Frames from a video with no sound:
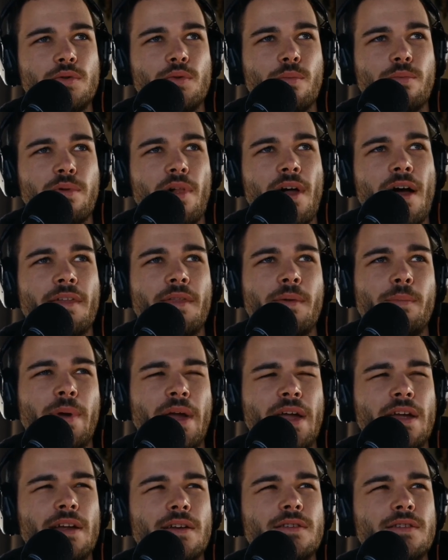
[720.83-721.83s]
to apply the
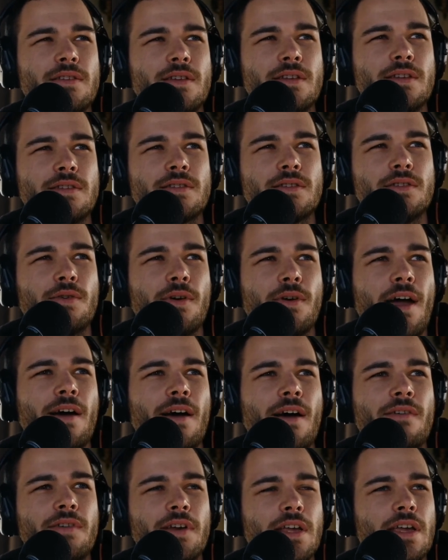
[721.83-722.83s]
paint, it's
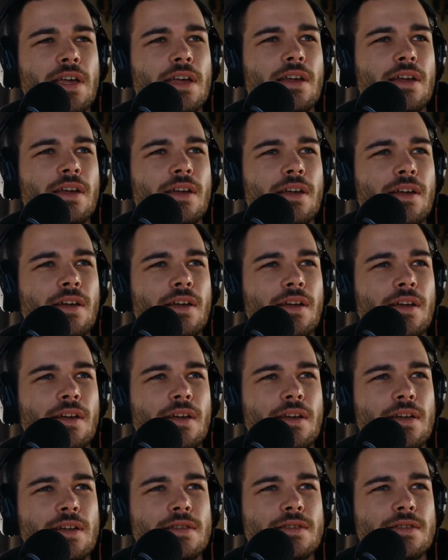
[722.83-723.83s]
gravity
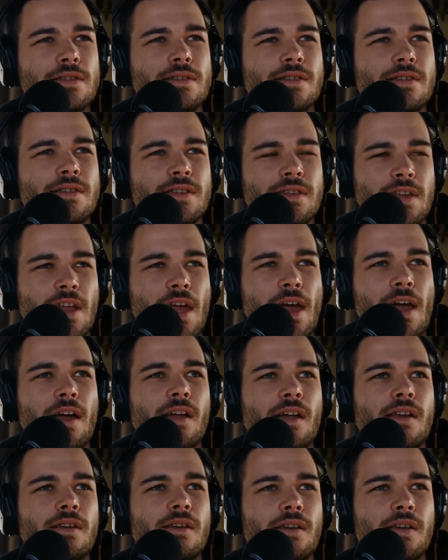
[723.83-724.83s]

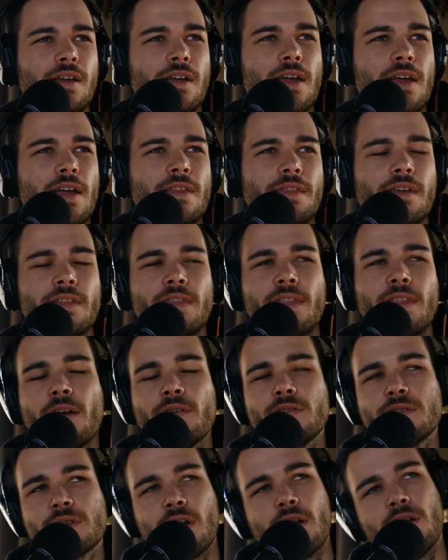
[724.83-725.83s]
instead. And that
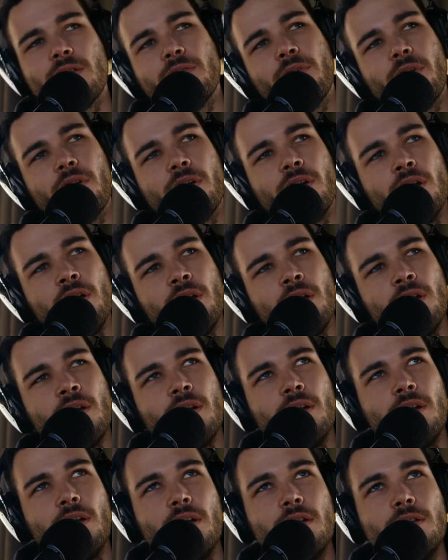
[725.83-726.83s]
was kind of
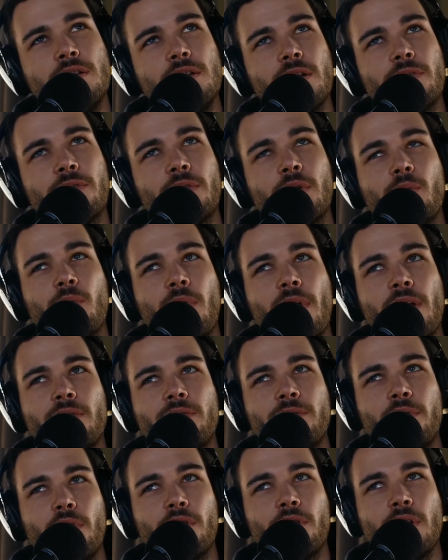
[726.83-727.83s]
a different way
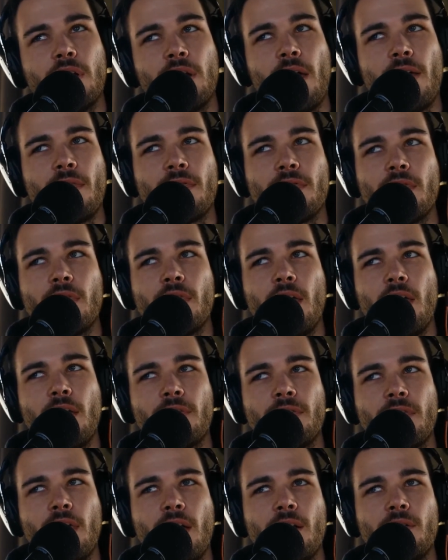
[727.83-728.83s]
of looking at
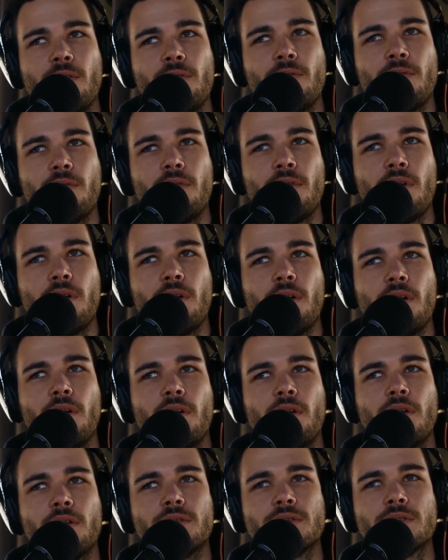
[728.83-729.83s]
that
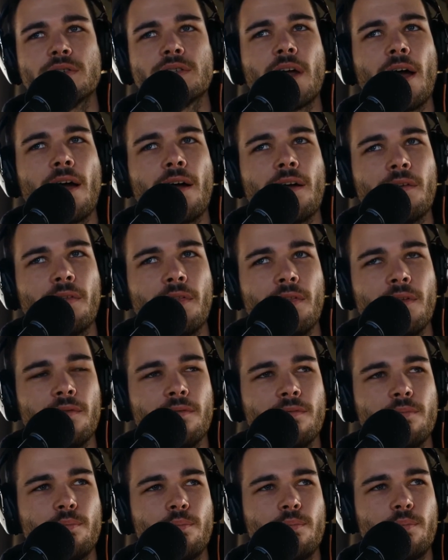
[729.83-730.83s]
style
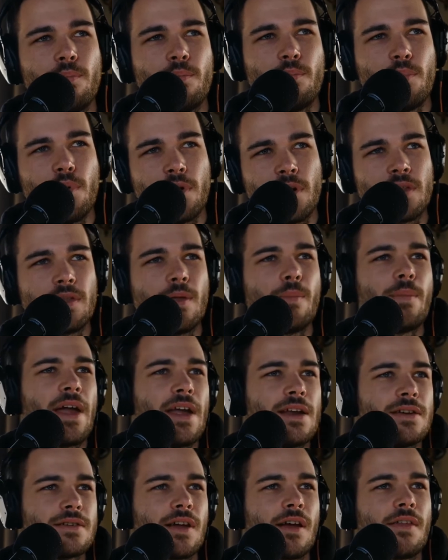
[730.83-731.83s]
of putting the
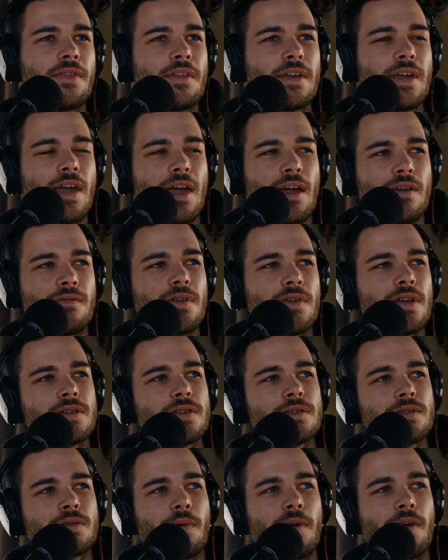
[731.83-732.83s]
paint on the
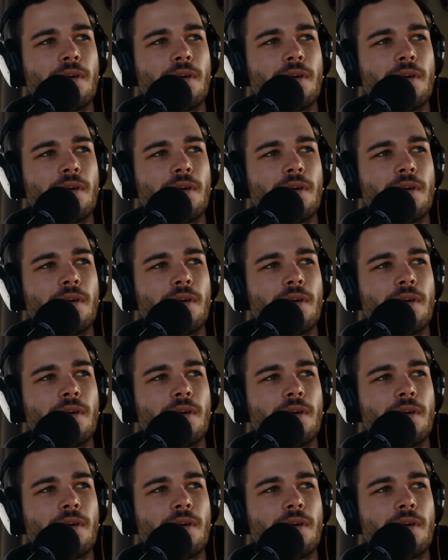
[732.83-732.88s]
canvas.